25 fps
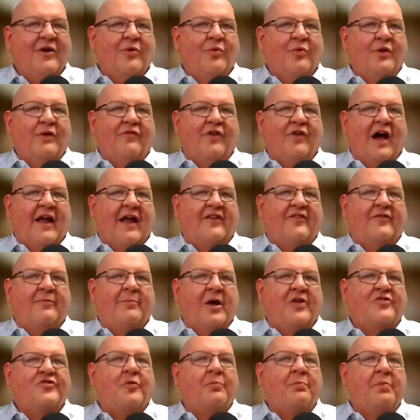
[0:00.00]
we've got a
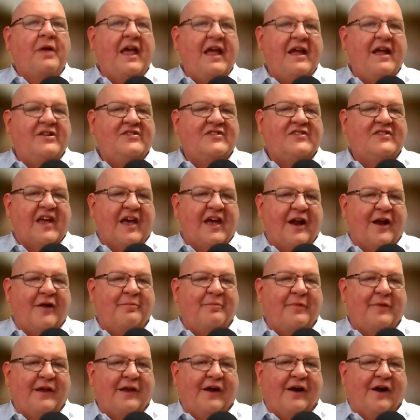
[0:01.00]
special page set
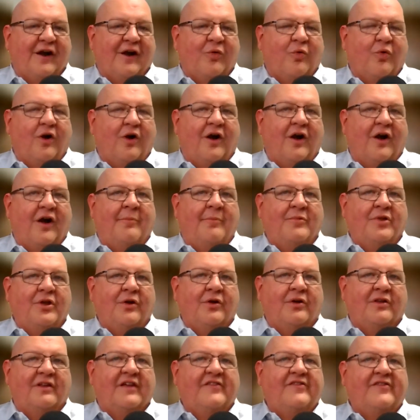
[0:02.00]
up there where
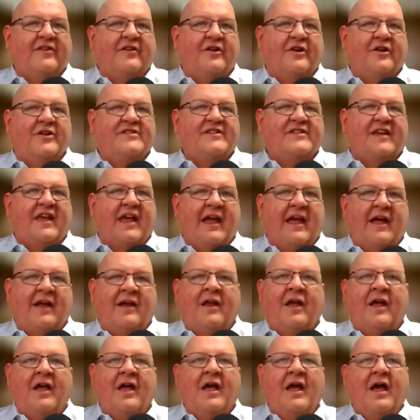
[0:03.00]
your listeners can
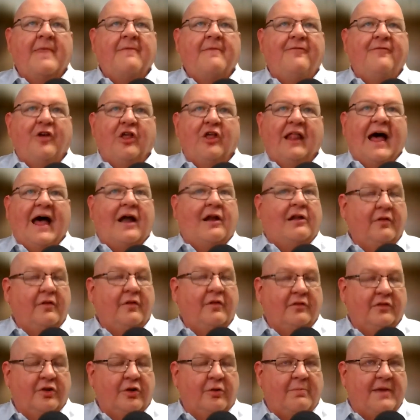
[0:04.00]
can fill out a
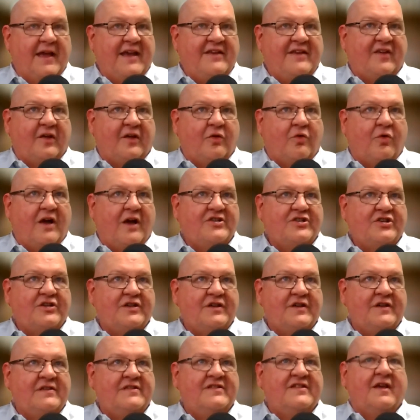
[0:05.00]
little basic
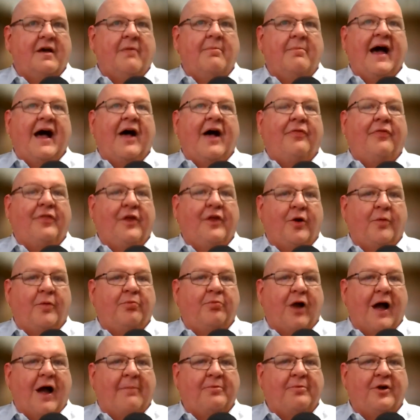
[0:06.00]
questions about their
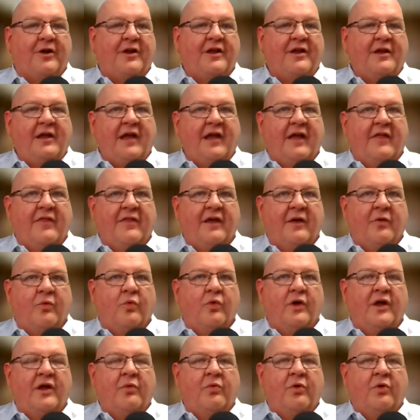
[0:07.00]
property. And then
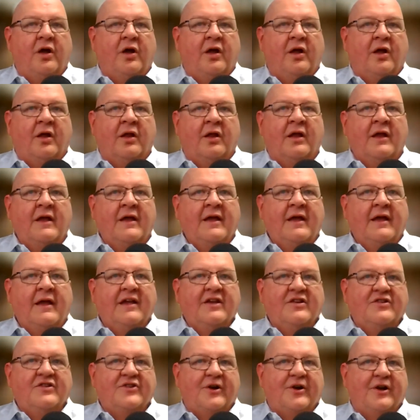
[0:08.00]
we will,
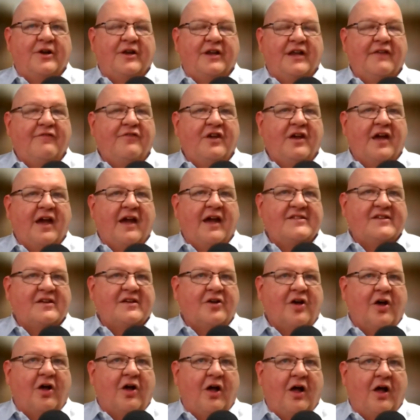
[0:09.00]
in turn, give you guys a
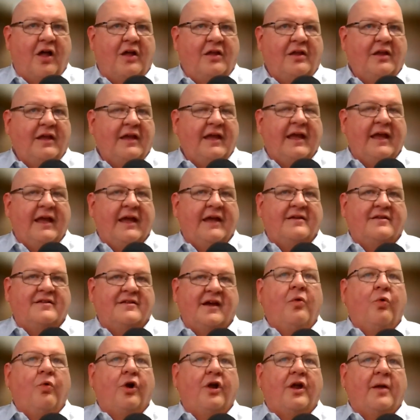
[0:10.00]
call
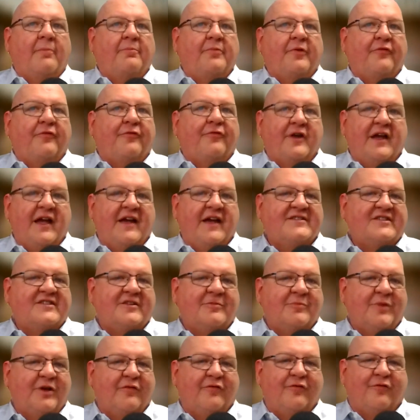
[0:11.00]
and work up a free
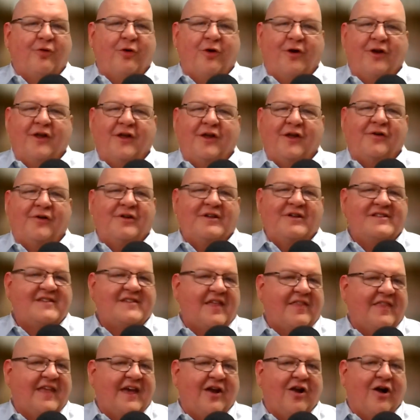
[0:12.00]
estimate for you and
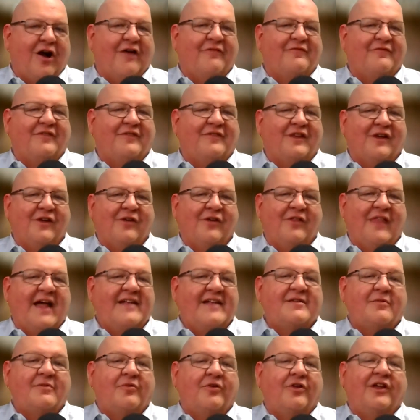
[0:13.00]
send that off to you. And
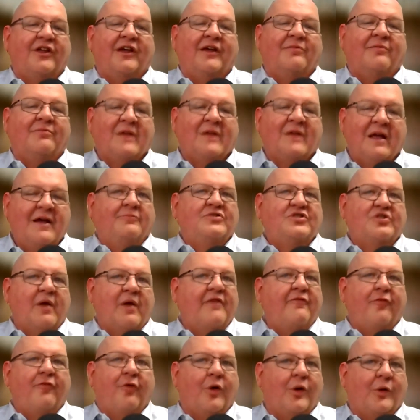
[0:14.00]
that's a really
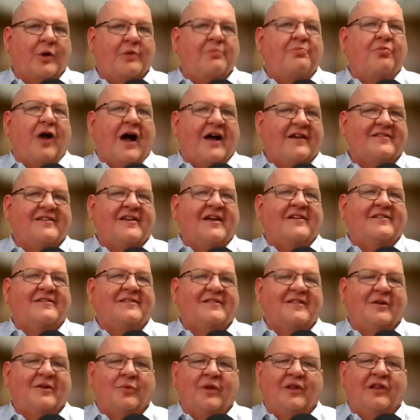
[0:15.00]
straightforward process.
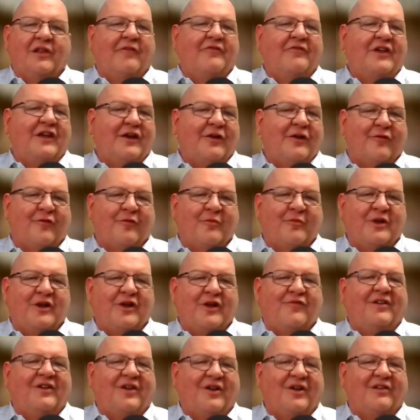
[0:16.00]
So we'd love to hear from
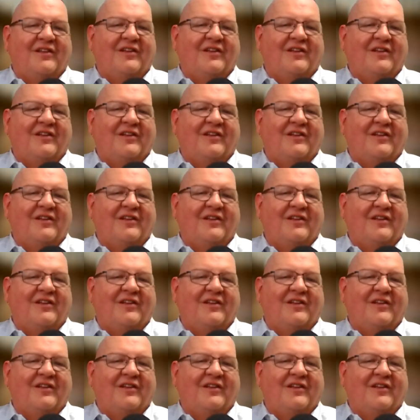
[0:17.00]
any of your